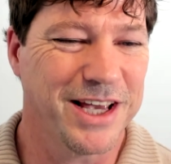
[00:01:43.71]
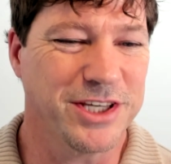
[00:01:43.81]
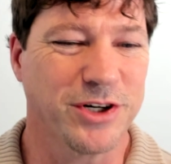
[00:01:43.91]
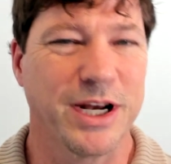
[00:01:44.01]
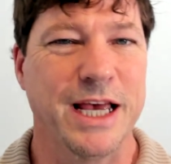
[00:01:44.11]

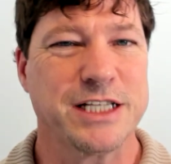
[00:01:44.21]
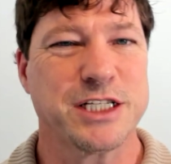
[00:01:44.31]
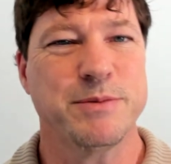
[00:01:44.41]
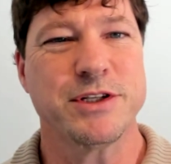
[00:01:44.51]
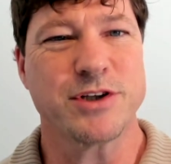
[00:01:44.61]
Your
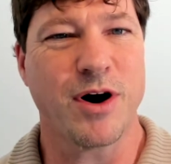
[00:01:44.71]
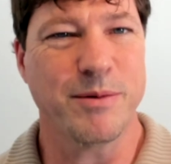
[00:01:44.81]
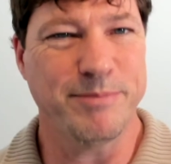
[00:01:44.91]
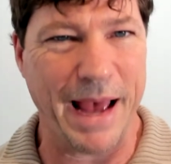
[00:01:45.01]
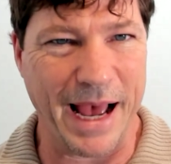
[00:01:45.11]
Estimates
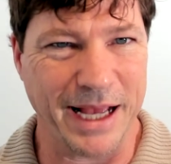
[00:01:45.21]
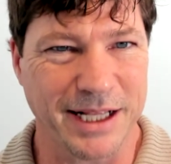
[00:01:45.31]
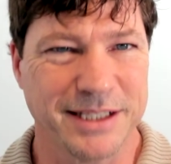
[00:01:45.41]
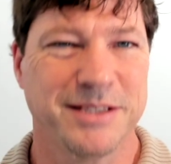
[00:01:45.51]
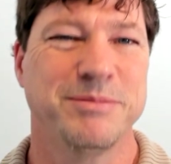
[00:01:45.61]
Are
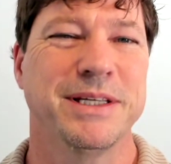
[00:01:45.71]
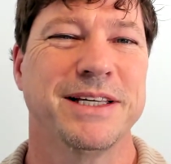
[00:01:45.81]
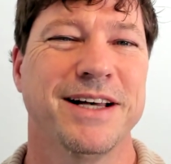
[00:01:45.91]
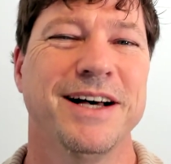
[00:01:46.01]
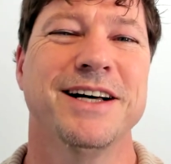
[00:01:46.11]
Bad
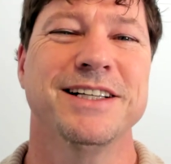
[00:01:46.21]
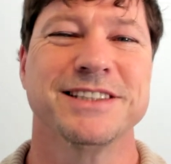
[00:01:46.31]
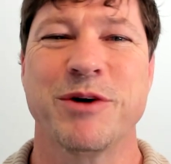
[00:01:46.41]
Because.